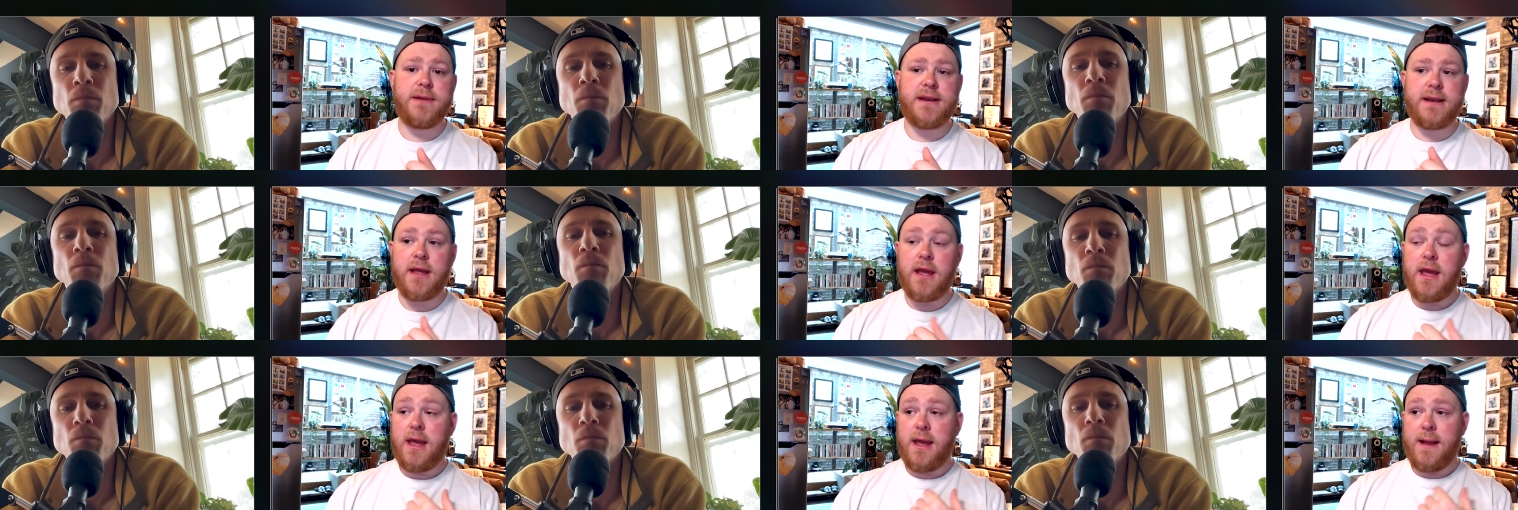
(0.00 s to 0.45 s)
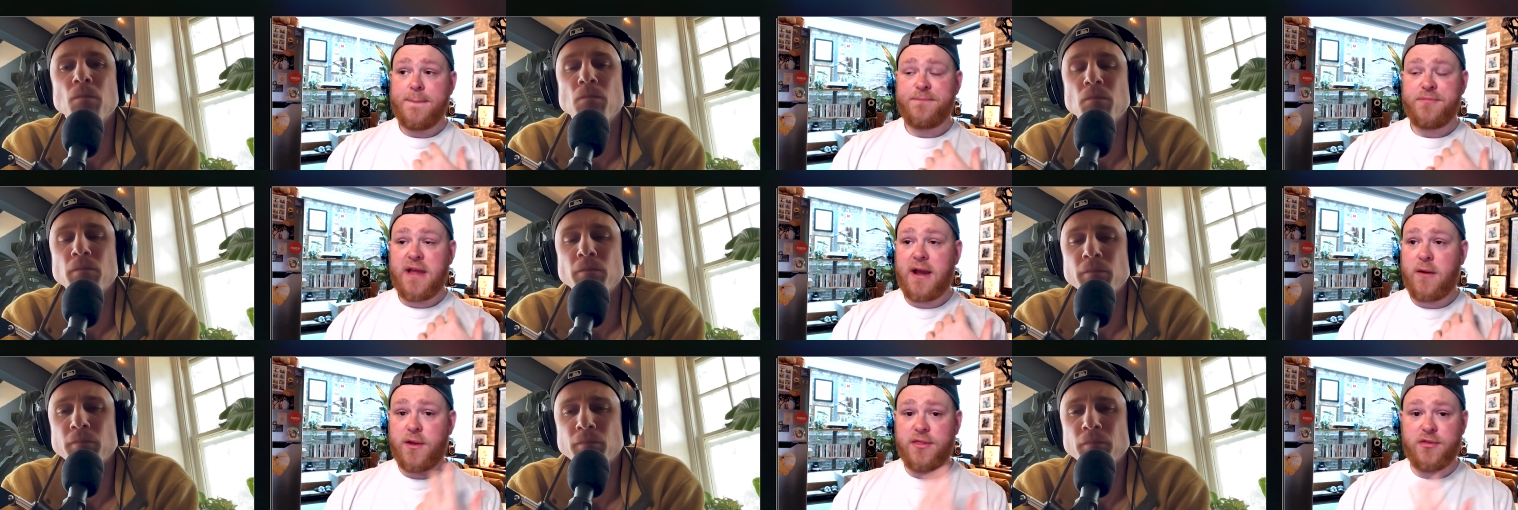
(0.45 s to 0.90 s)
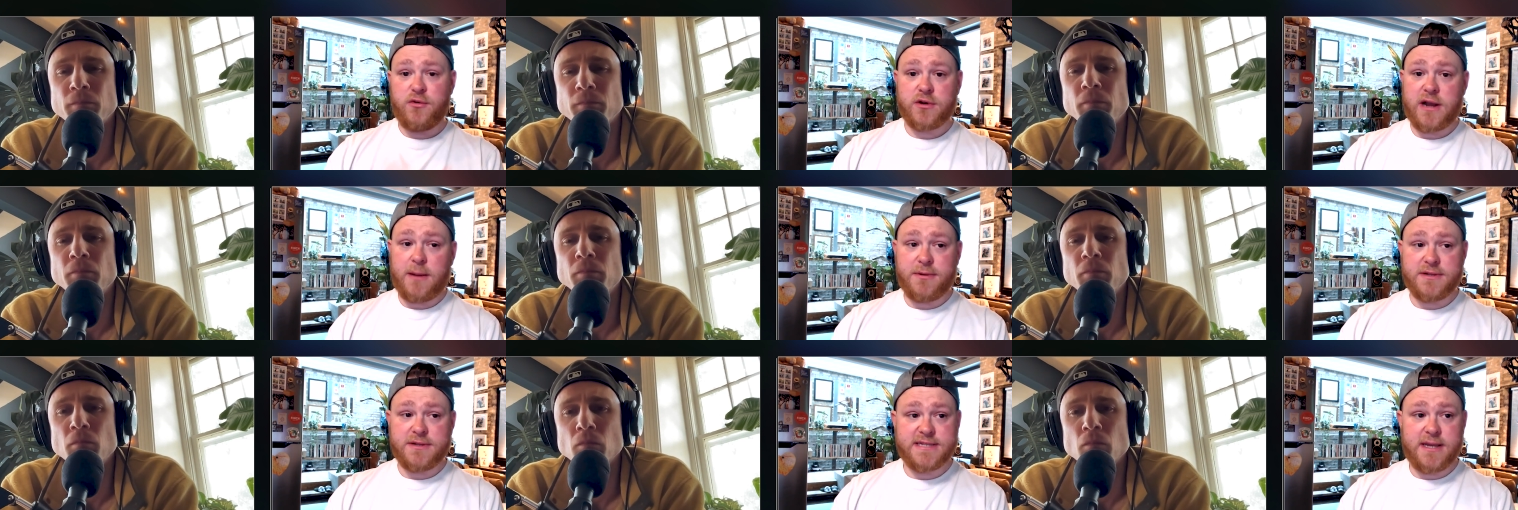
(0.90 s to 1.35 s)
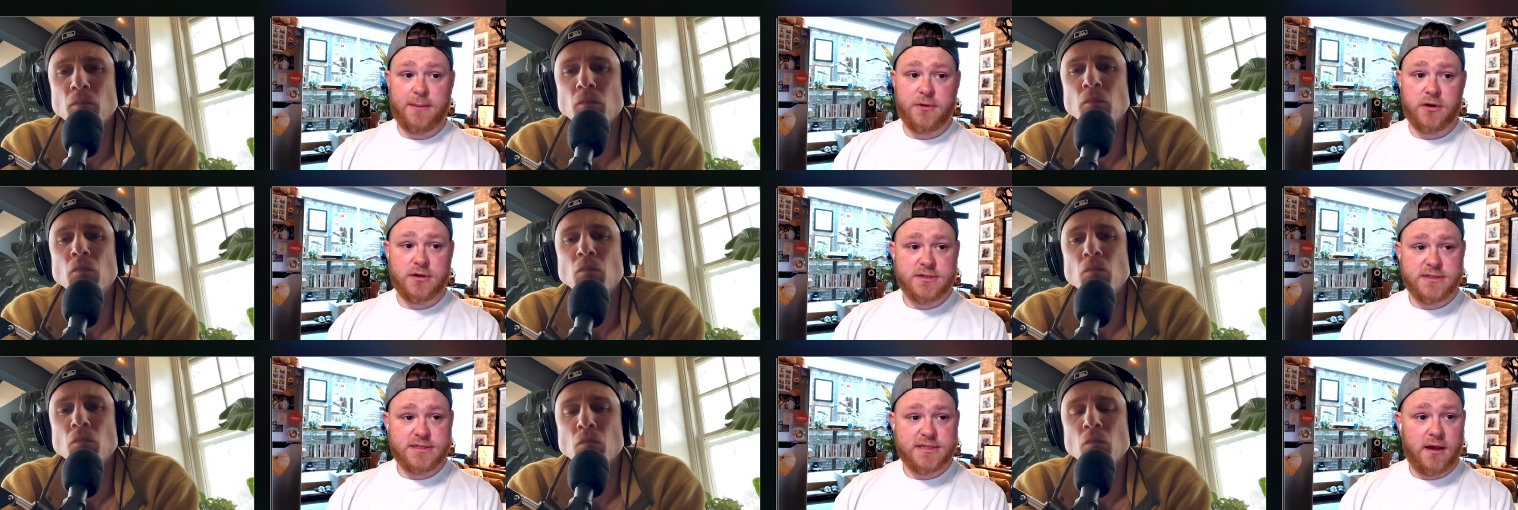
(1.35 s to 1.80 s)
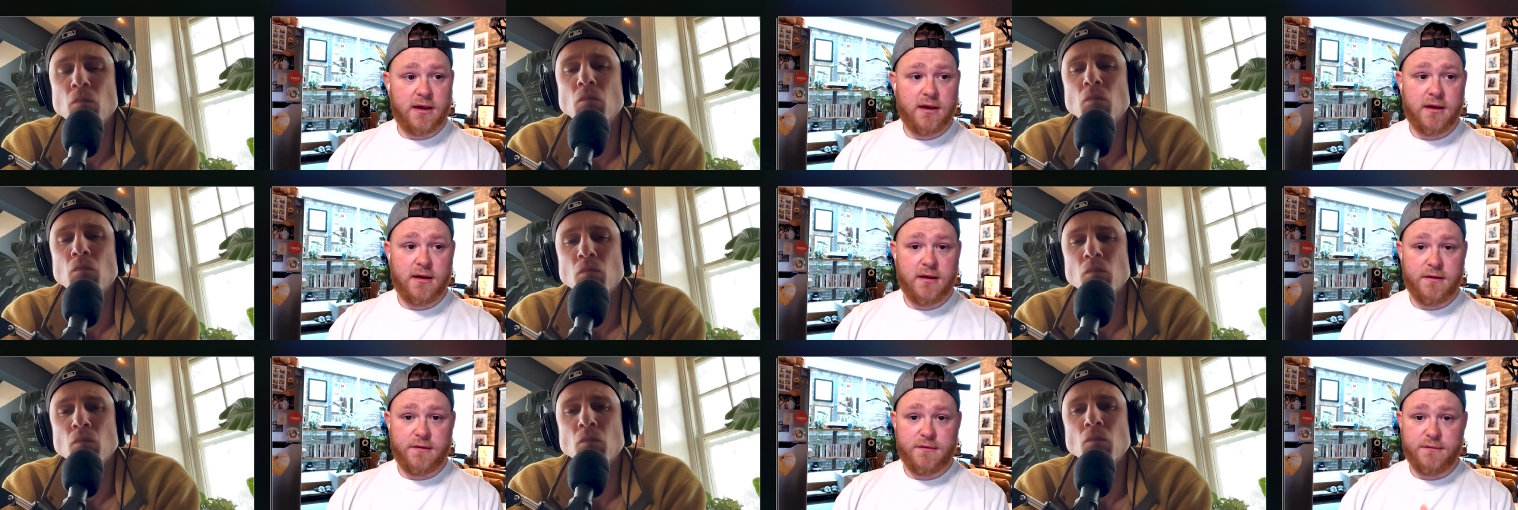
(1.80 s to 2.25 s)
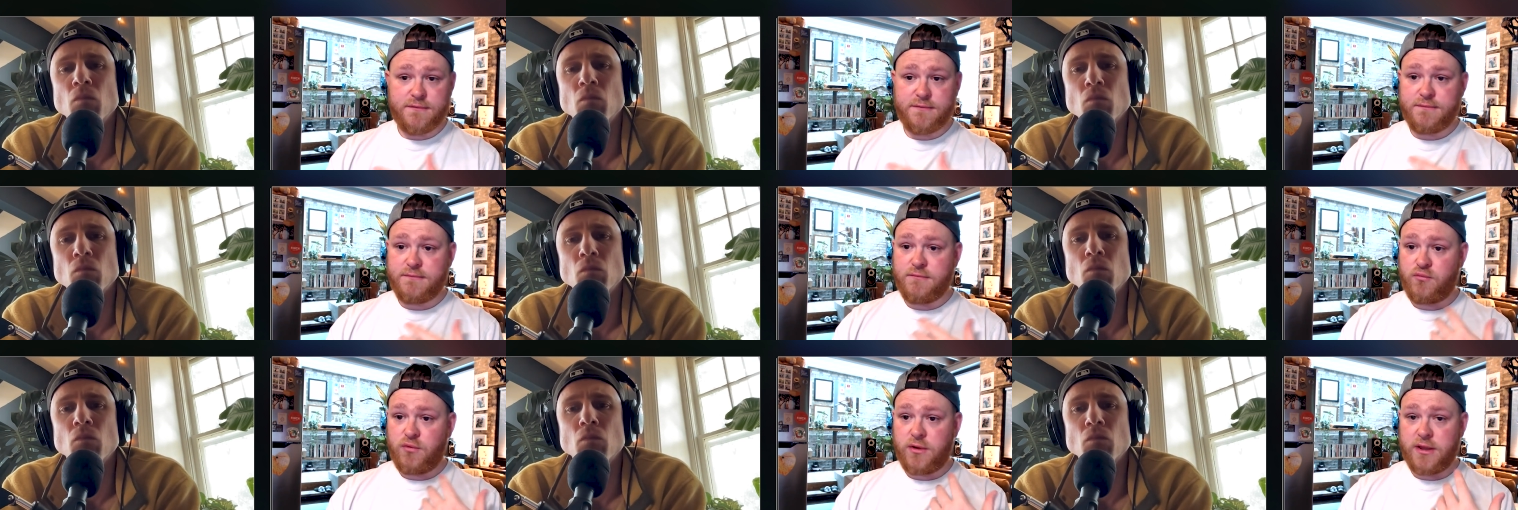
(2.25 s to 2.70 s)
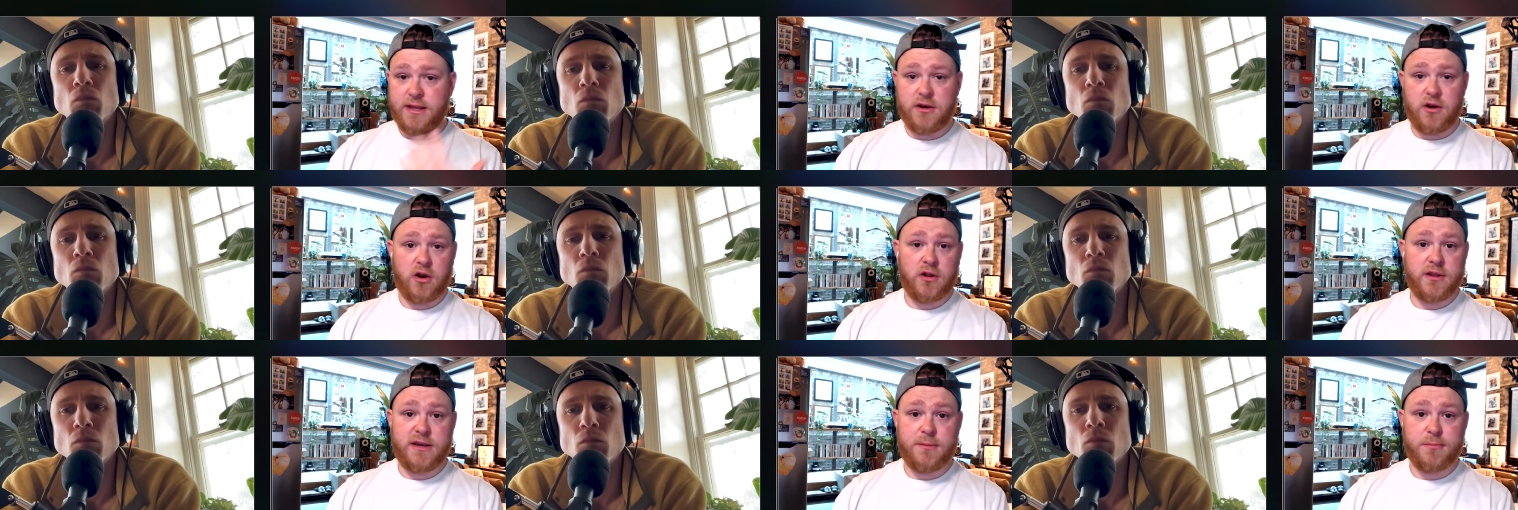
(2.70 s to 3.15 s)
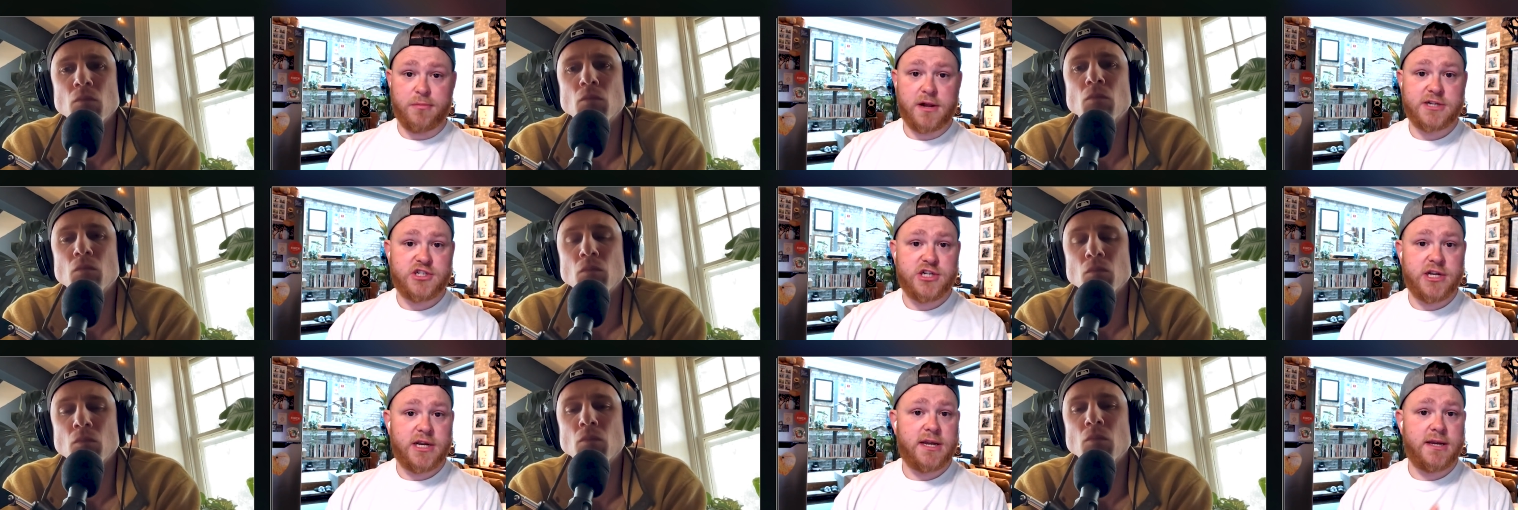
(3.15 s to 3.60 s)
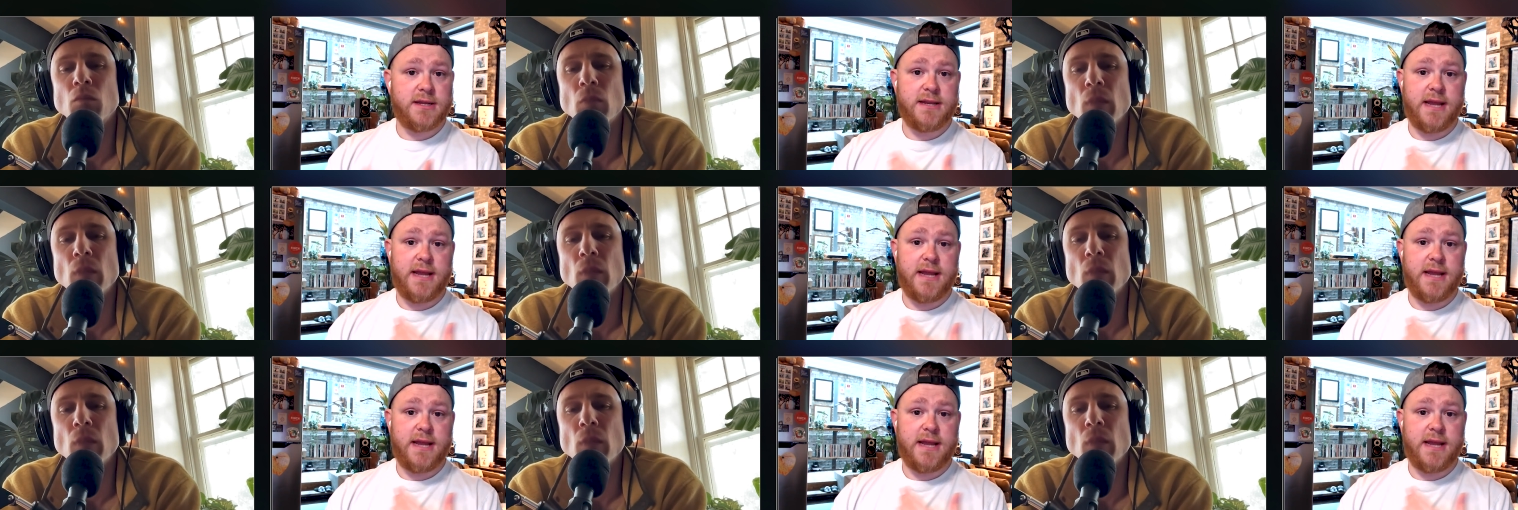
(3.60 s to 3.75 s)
Speaker 1: and I went through a couple summers of really gnarly depression